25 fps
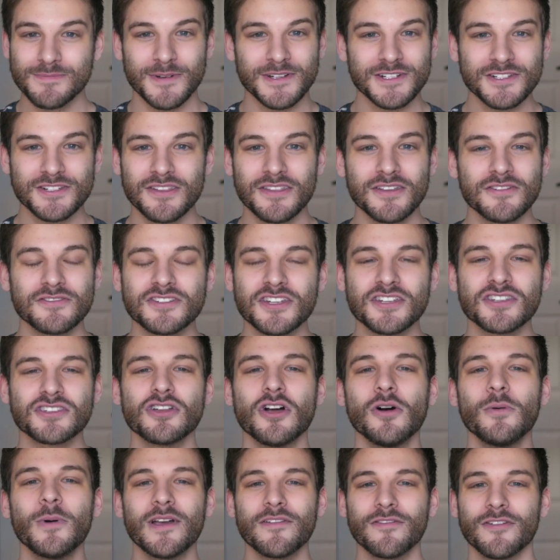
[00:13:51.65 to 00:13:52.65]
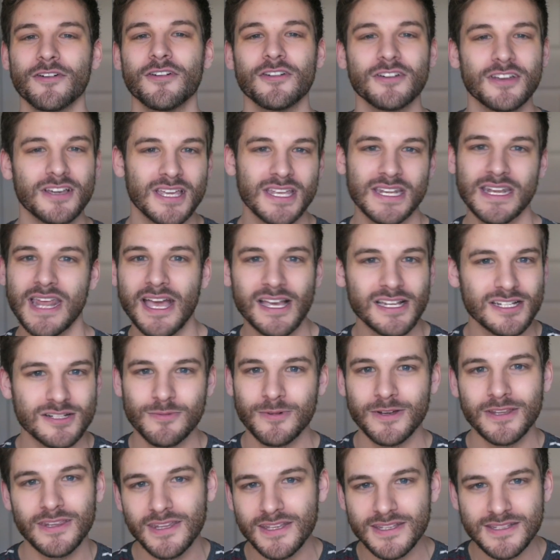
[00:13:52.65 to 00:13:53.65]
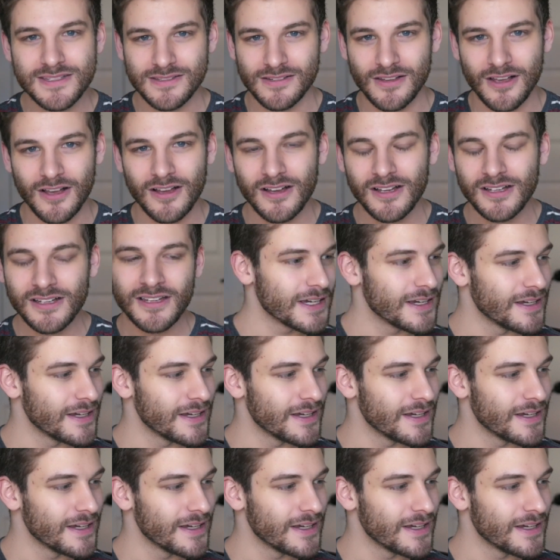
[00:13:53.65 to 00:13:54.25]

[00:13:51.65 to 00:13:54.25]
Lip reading: but there's just no way for her to connect with this song.